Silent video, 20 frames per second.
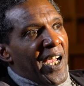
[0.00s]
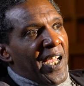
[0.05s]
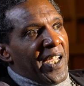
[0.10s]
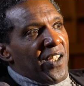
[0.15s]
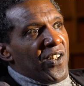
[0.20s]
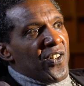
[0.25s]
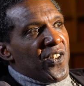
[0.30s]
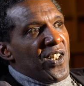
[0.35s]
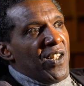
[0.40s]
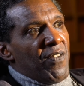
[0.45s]
I
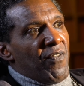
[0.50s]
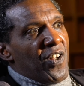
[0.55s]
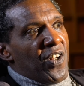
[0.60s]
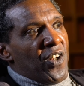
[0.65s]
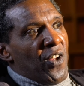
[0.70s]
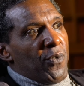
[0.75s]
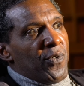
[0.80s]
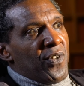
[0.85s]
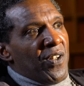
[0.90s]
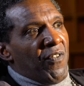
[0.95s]
conceive
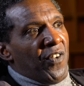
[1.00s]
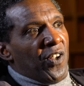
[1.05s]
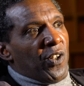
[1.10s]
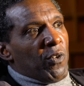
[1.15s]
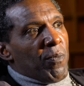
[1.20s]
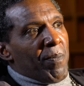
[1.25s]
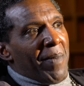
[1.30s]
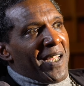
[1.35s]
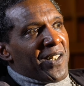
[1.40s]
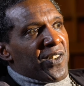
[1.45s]
it no
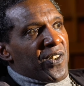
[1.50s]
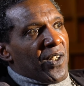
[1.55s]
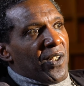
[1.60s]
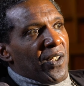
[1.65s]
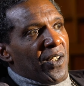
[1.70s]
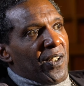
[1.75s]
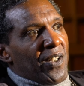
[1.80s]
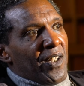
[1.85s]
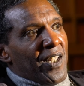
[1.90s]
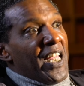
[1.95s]
difficult
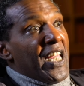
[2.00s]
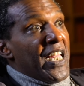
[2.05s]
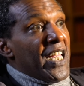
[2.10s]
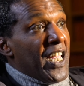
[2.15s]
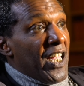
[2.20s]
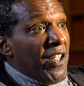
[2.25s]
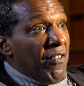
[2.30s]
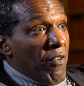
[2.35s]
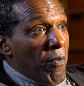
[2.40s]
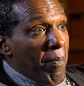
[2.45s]
matter,
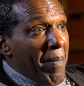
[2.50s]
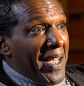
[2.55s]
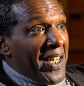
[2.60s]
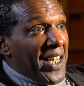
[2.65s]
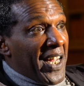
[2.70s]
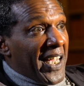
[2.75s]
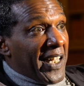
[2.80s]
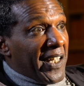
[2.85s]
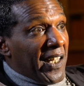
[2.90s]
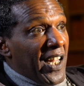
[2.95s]
if a
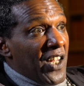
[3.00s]
man had the